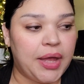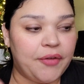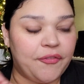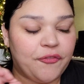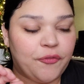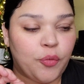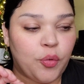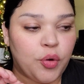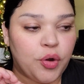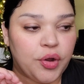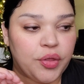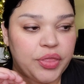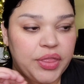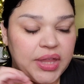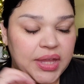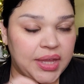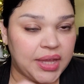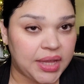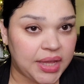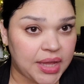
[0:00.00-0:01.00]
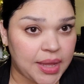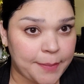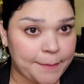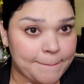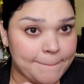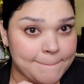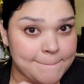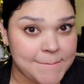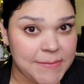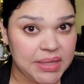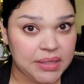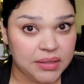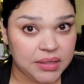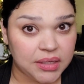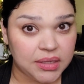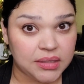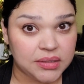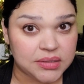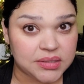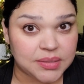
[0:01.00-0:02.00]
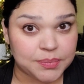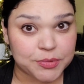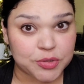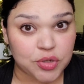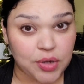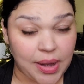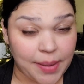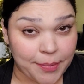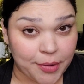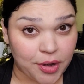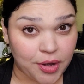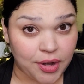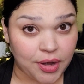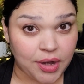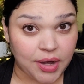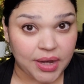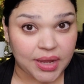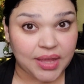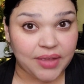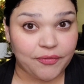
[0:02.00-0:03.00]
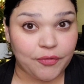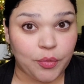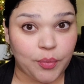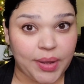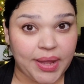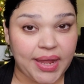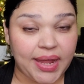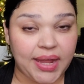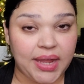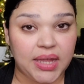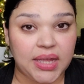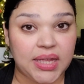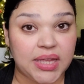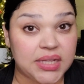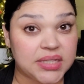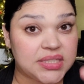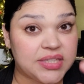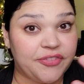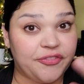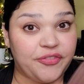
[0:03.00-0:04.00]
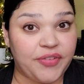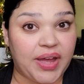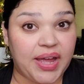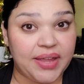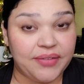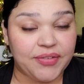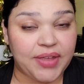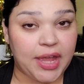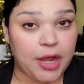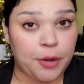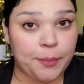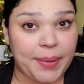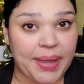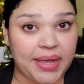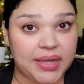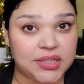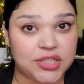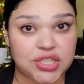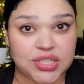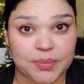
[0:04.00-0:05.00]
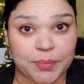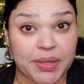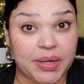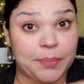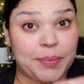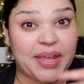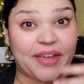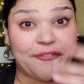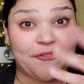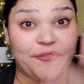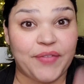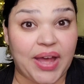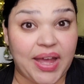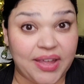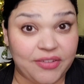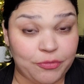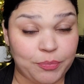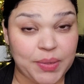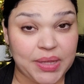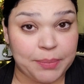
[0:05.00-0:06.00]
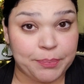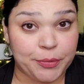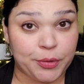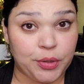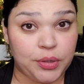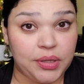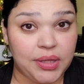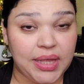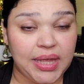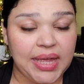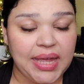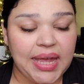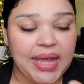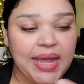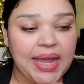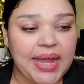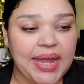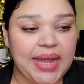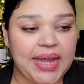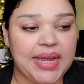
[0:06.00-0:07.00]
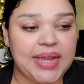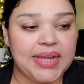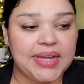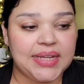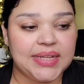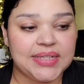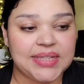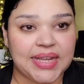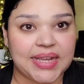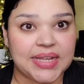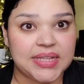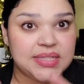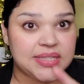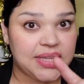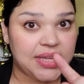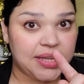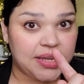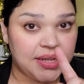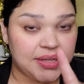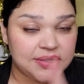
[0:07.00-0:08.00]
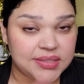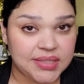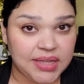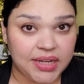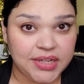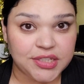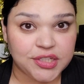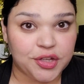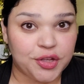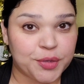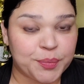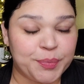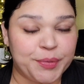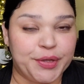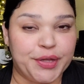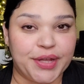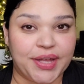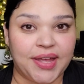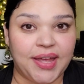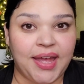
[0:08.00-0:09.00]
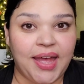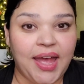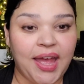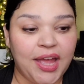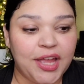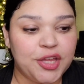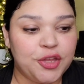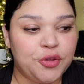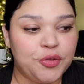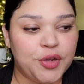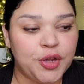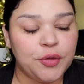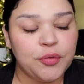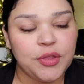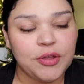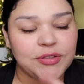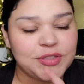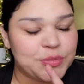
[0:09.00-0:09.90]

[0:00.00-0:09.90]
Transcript: for the million subscriber giveaway, it's 5 care packages. I'm going to pick 5 people. And like I said, signed cookbook. You know those